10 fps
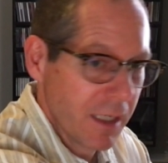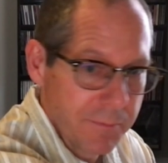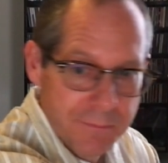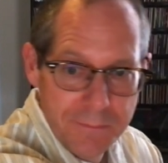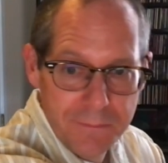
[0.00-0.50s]

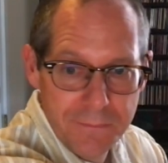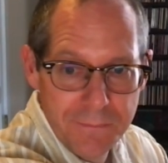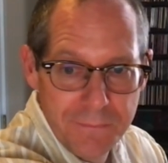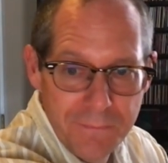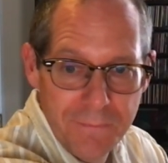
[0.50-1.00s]

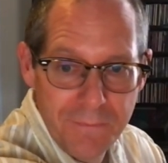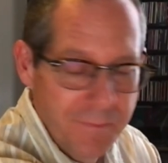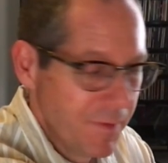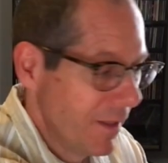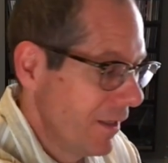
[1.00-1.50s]

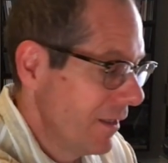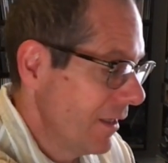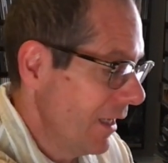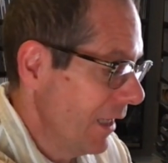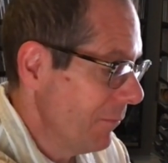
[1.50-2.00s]

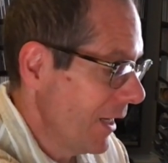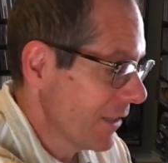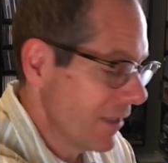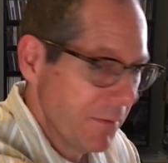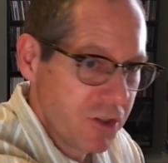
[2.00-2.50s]
and back
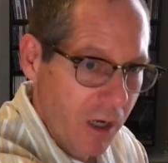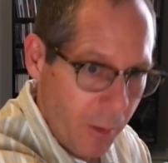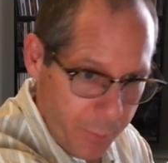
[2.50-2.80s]
to F sharp.